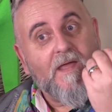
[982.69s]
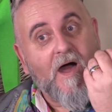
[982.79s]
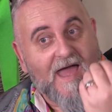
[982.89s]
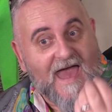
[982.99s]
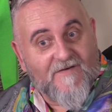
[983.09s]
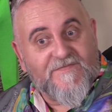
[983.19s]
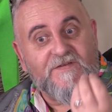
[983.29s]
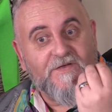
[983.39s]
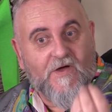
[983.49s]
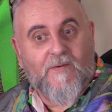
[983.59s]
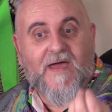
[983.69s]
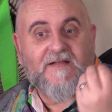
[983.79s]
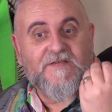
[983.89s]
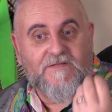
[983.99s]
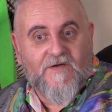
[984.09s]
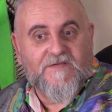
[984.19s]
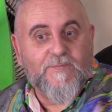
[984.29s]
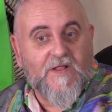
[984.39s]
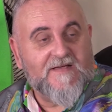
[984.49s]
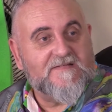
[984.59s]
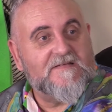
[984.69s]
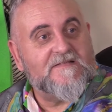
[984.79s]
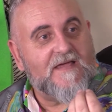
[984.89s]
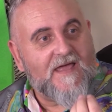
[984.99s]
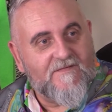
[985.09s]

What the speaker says: I have to go back to those places